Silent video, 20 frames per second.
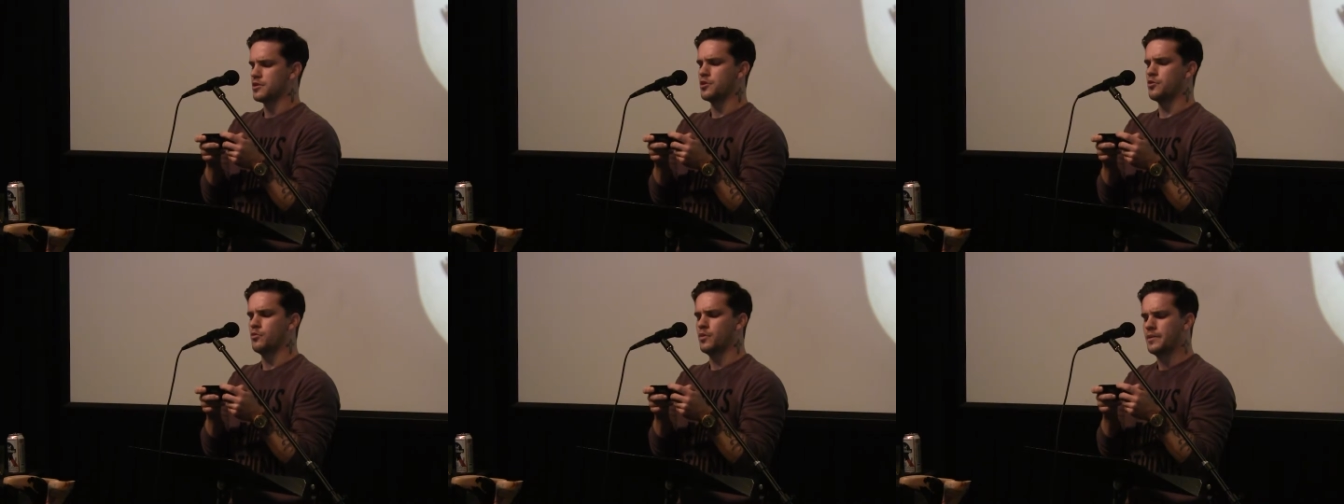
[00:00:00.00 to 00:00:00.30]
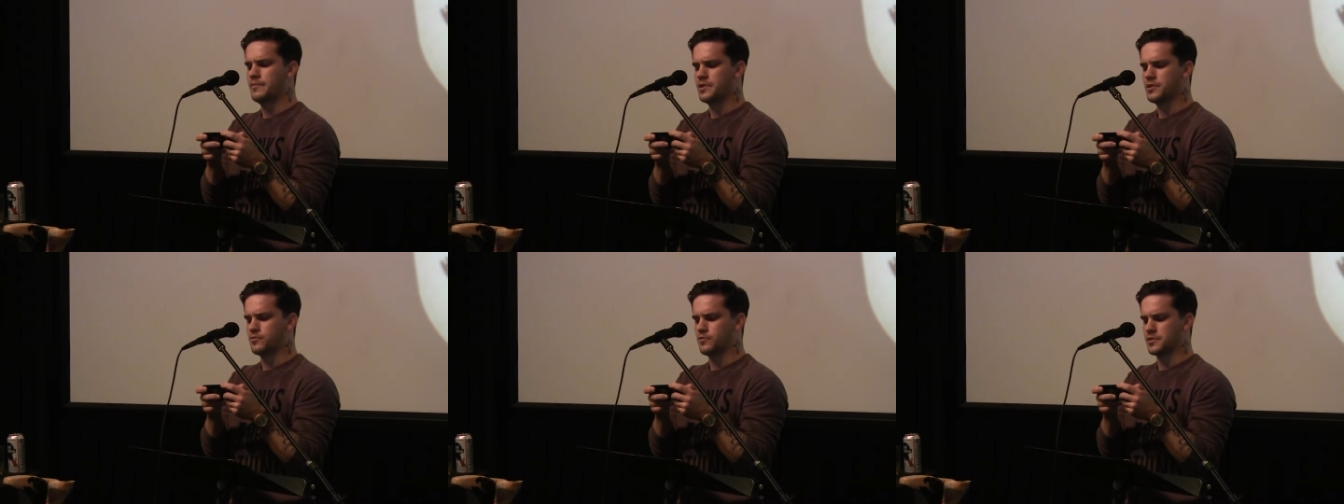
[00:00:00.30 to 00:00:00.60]
The
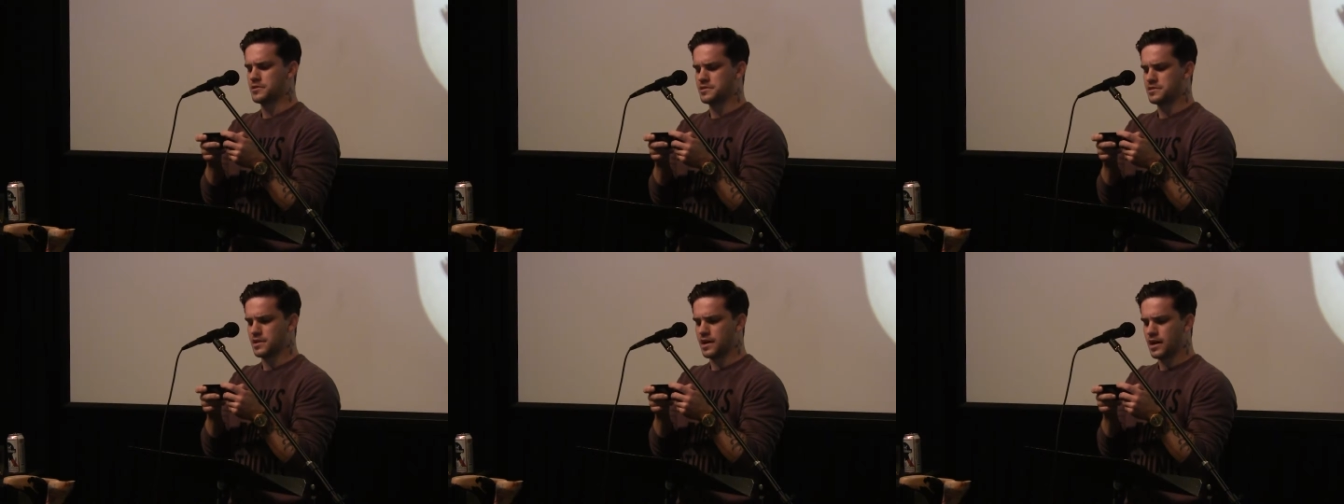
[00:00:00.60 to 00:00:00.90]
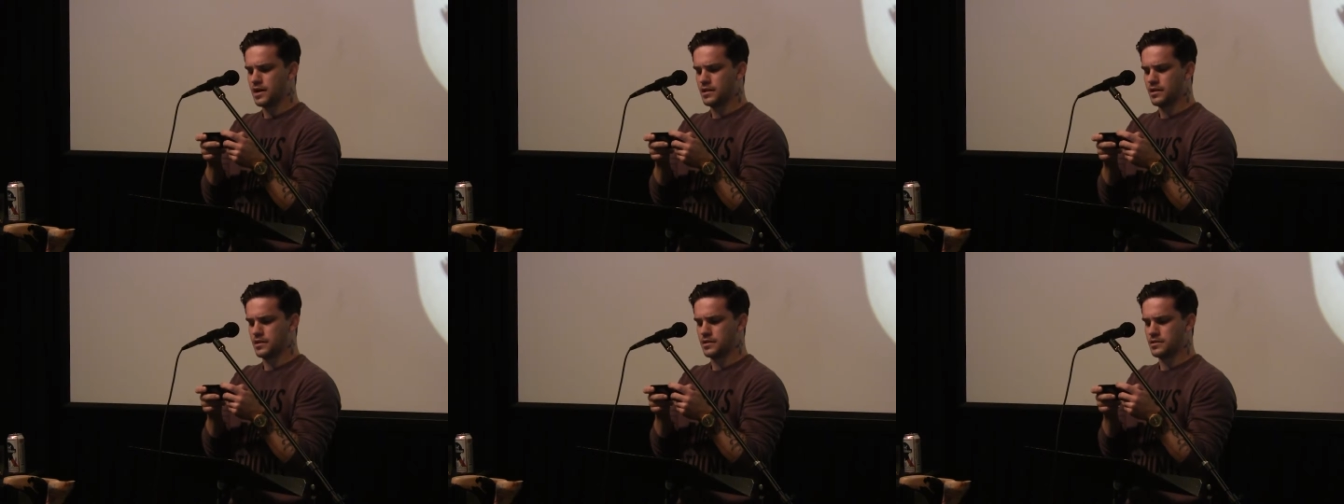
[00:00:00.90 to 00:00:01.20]
women were
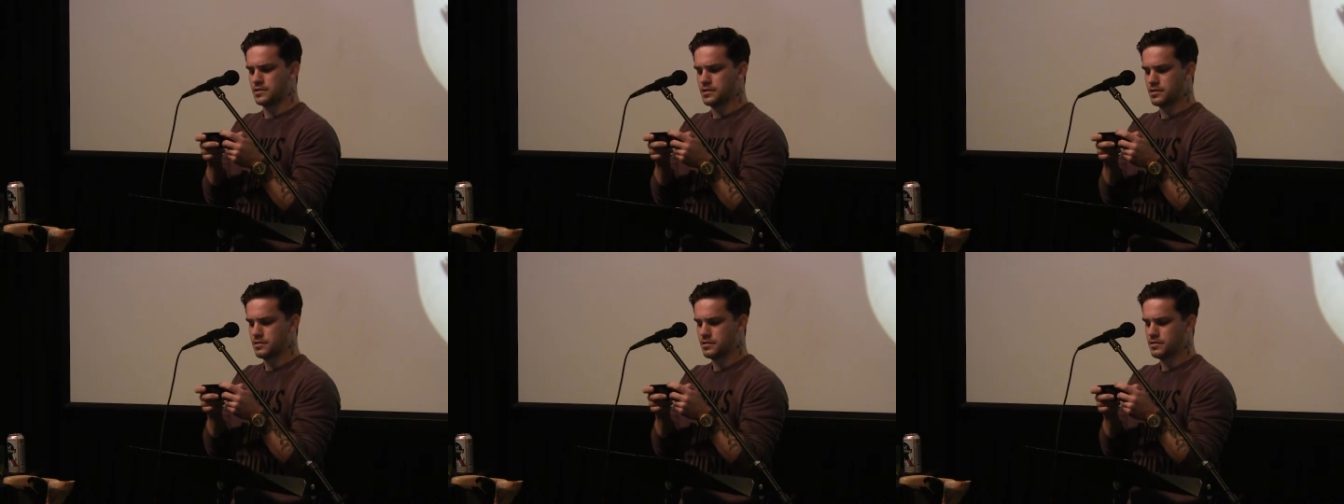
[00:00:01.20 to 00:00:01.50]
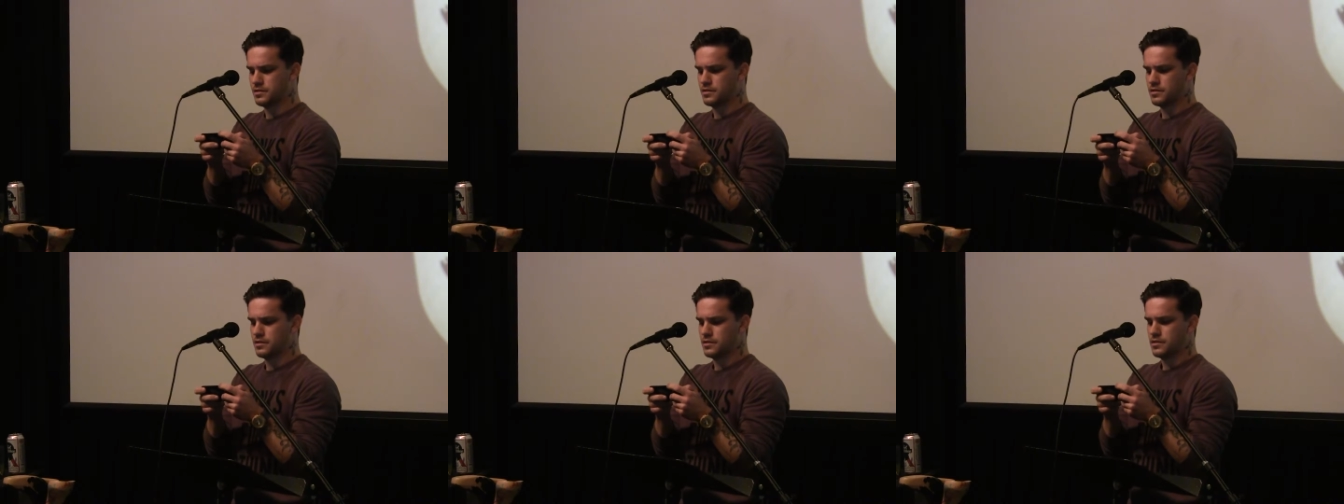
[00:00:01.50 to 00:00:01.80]
silent.
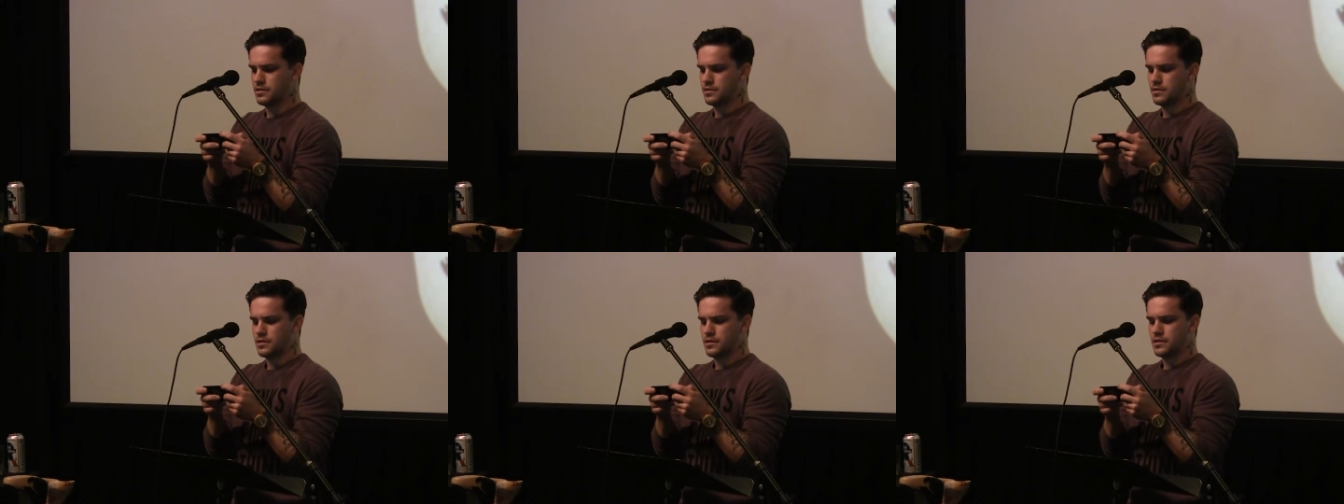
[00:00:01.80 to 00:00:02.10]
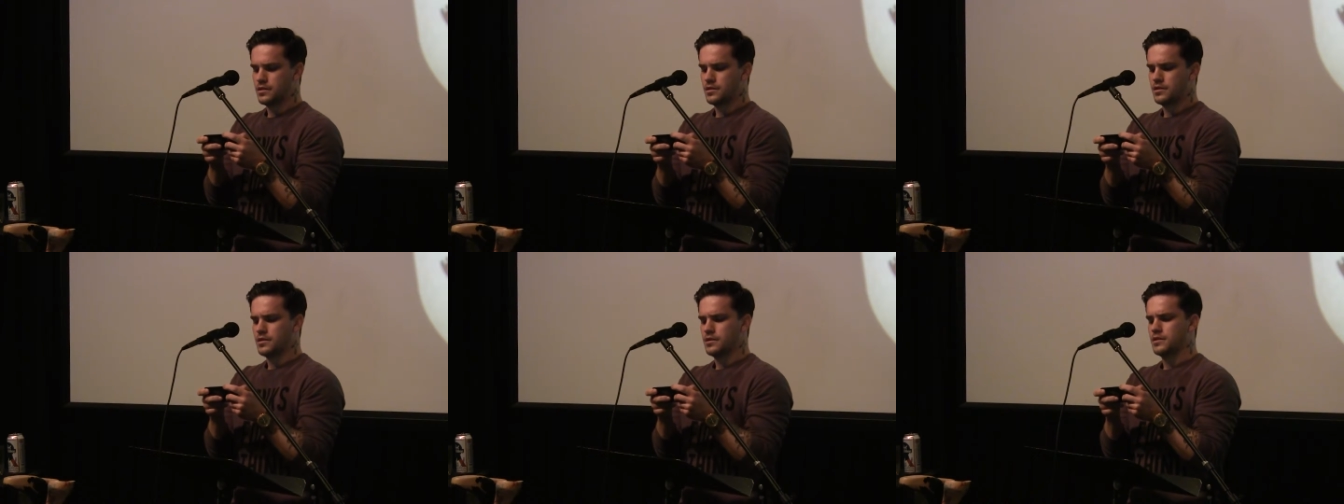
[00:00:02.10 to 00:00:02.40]

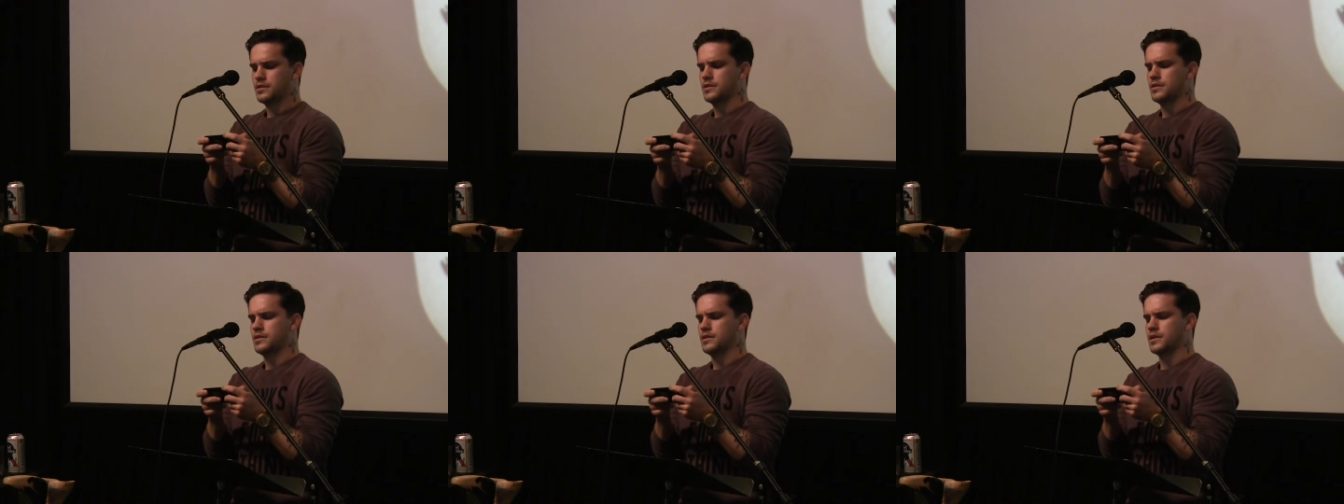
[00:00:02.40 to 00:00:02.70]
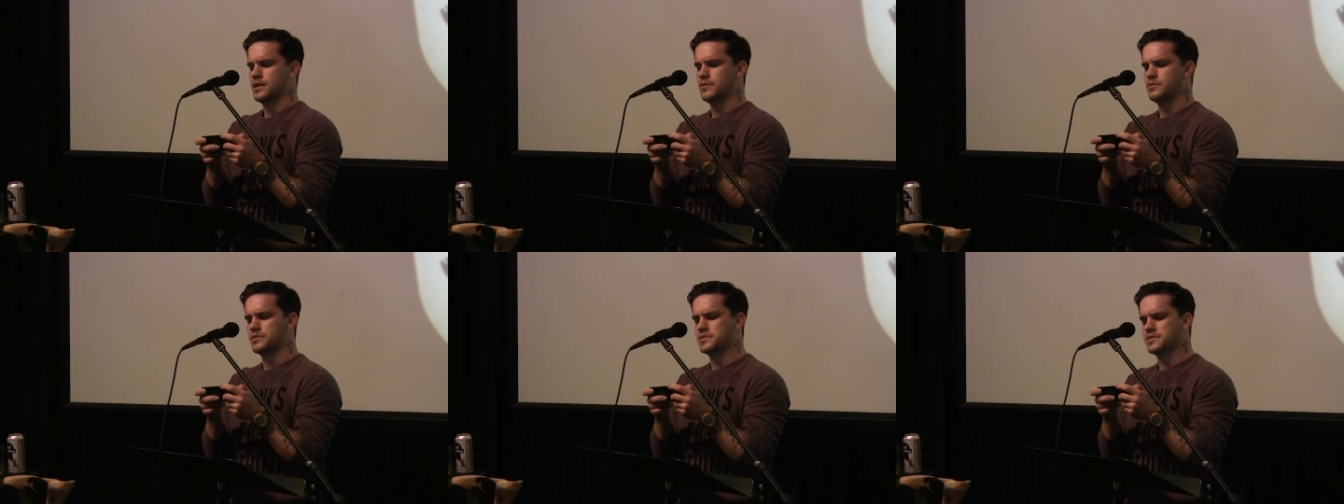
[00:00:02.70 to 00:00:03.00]

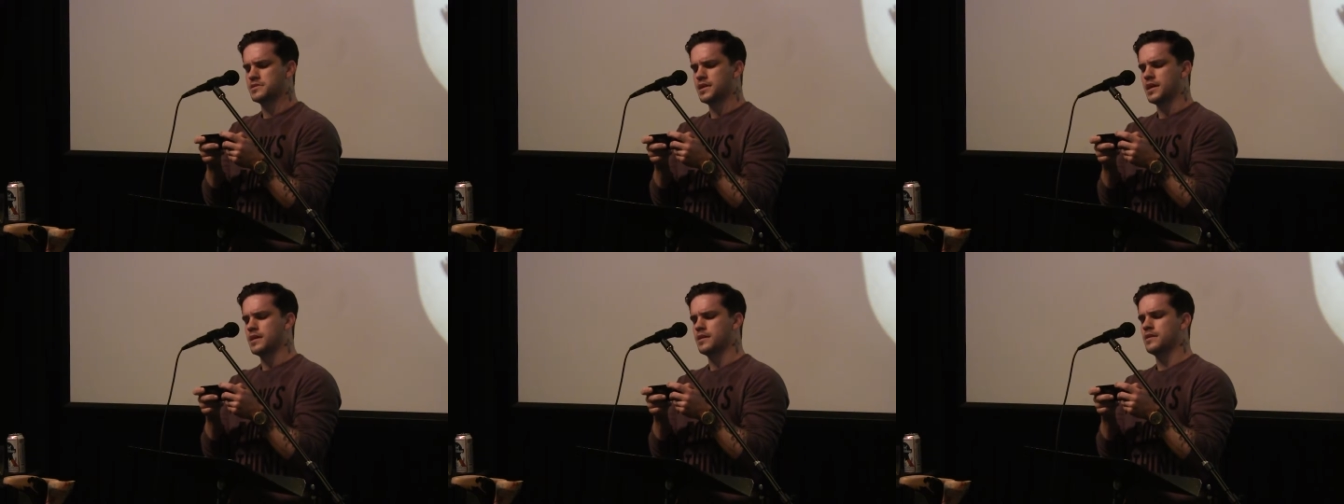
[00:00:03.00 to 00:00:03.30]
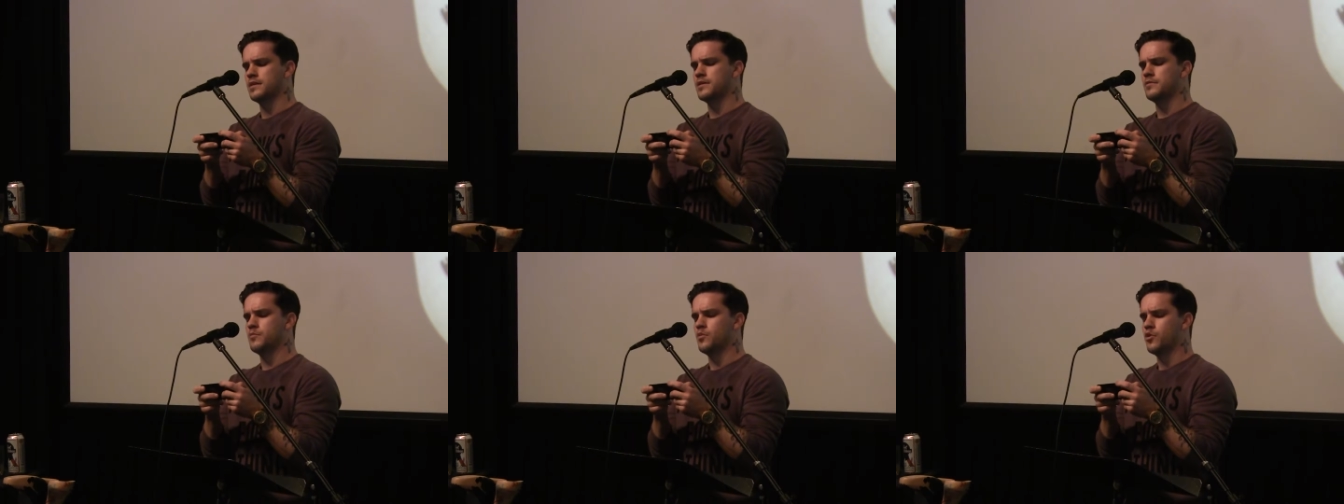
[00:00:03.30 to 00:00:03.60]
It was 10
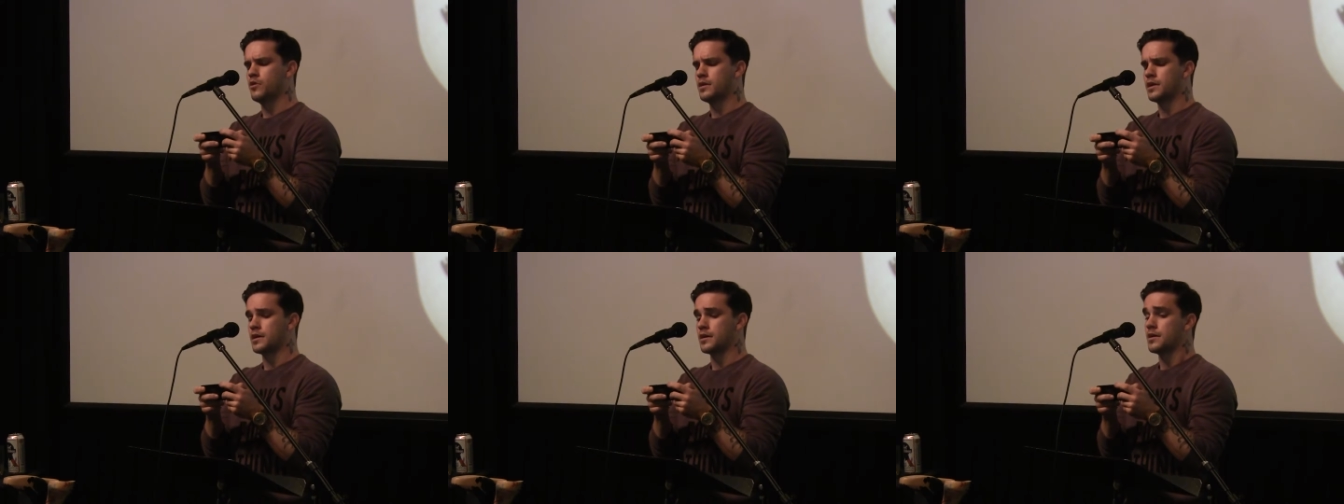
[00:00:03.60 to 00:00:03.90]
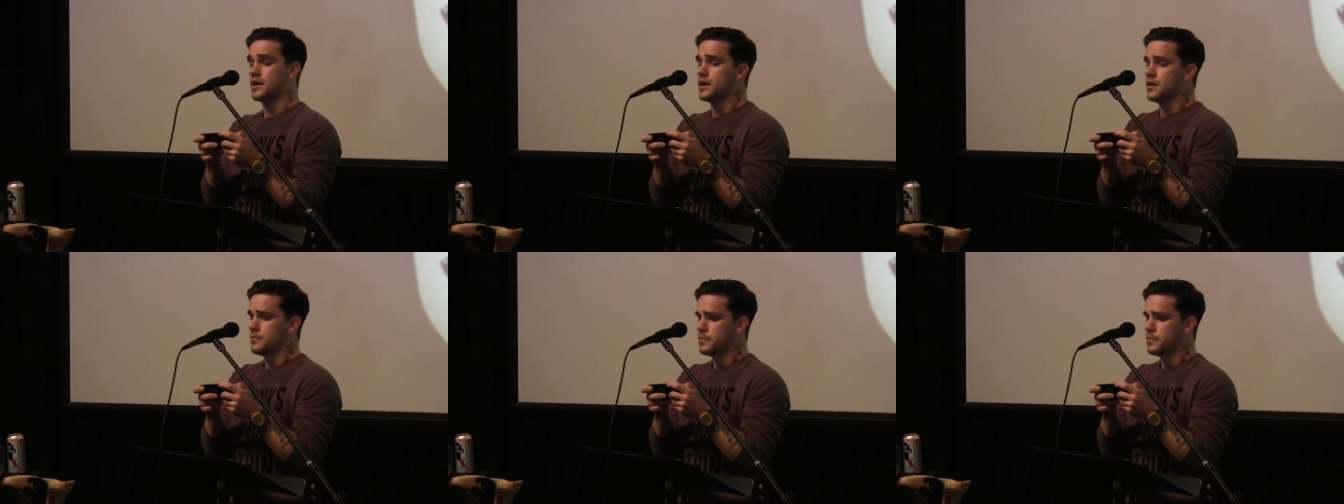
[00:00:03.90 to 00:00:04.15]
in the morning,